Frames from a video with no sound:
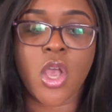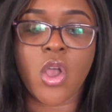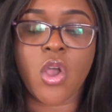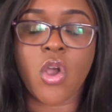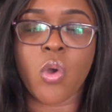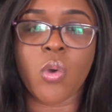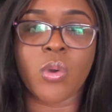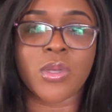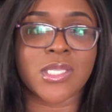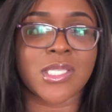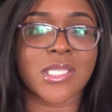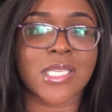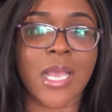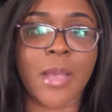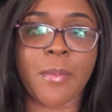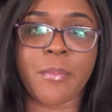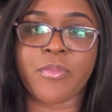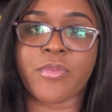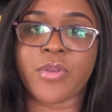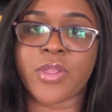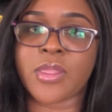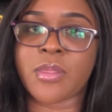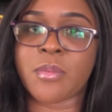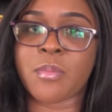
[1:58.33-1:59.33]
oh, it's time
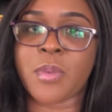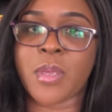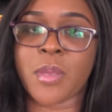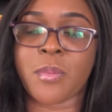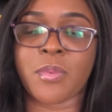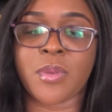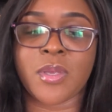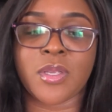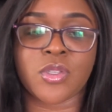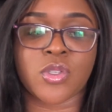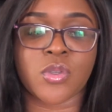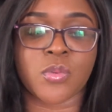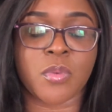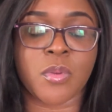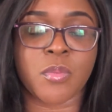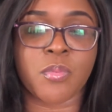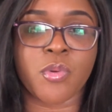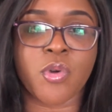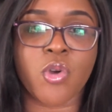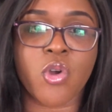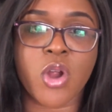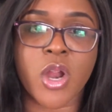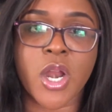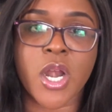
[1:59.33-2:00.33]
for the baby to be
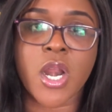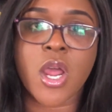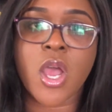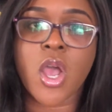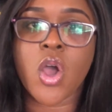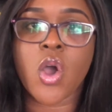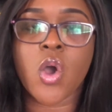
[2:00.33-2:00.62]
born,